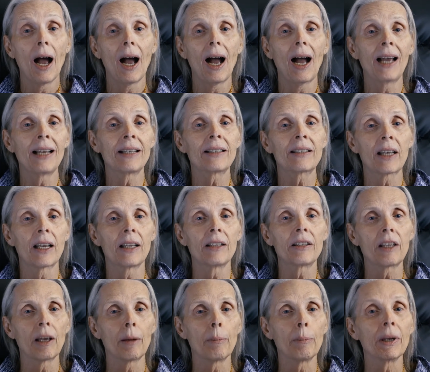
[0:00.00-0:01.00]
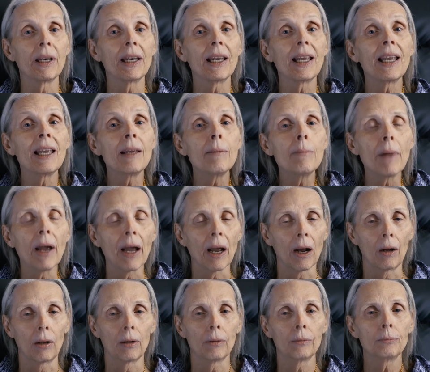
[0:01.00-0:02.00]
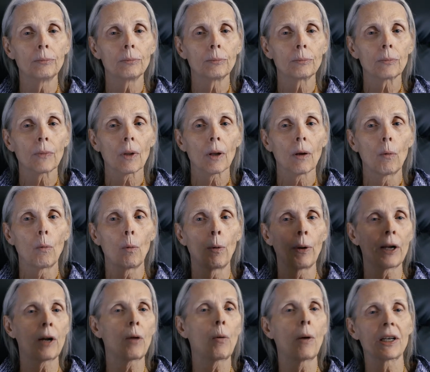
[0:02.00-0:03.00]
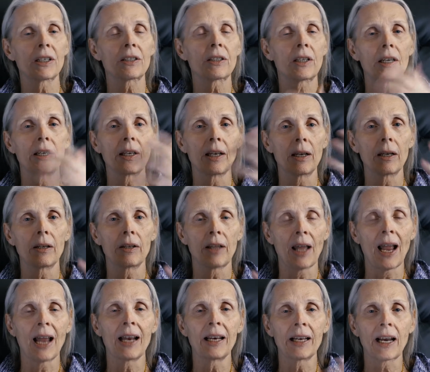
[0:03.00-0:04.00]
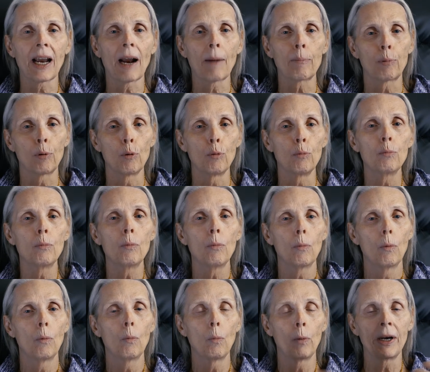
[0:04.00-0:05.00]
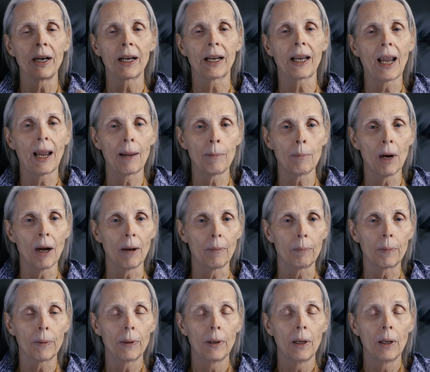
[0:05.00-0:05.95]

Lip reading: I sent them an email requesting the handicap room when it came up.